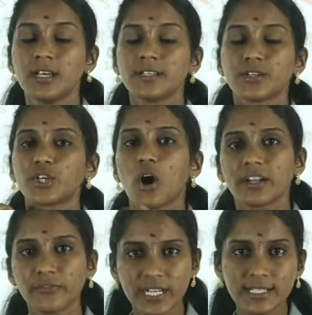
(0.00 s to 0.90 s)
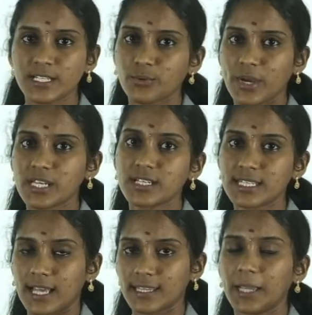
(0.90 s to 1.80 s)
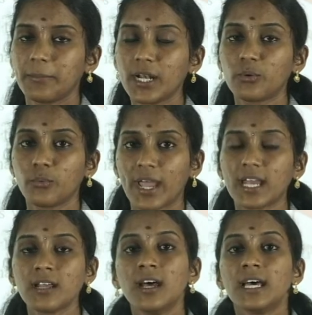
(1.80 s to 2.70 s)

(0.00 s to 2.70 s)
So geographical situation is nothing but where